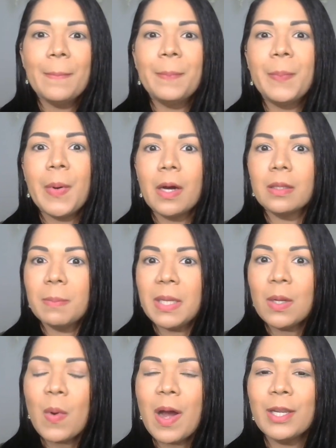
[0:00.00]
But
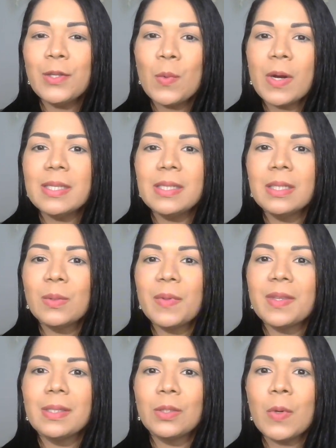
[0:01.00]
meanwhile, you are dealing
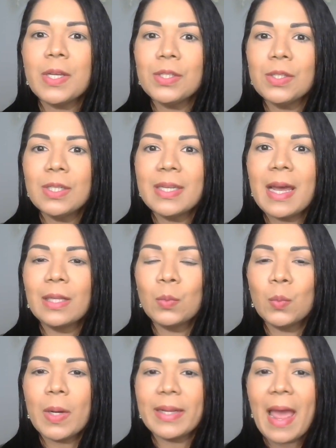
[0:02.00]
with a situation that
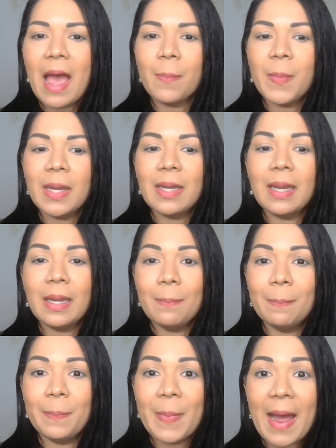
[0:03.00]
what happened
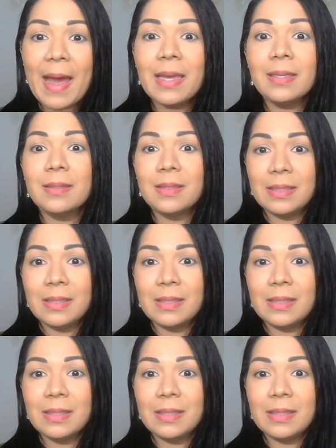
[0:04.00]
by